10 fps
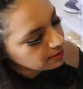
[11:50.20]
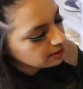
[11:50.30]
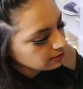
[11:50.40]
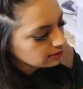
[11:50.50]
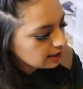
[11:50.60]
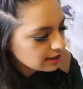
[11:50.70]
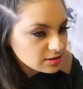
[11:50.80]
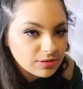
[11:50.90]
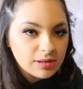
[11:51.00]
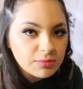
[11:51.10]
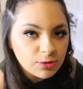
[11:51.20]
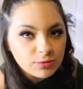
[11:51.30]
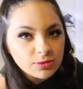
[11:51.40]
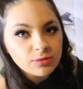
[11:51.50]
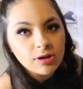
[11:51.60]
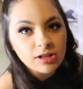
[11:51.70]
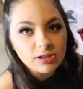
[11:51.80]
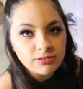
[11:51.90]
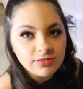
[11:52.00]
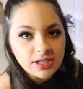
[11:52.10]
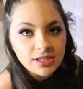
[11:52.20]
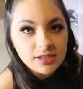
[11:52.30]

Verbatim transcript: about guys wearing maroon on their feet.